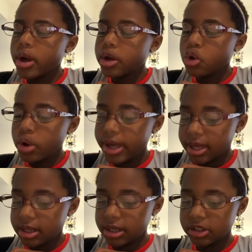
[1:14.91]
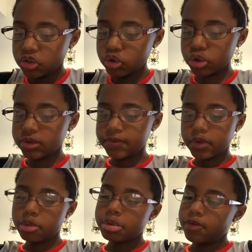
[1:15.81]
Quick, let's search
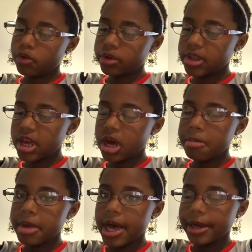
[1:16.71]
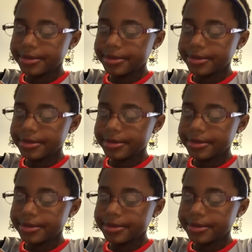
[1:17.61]
for it before they come back,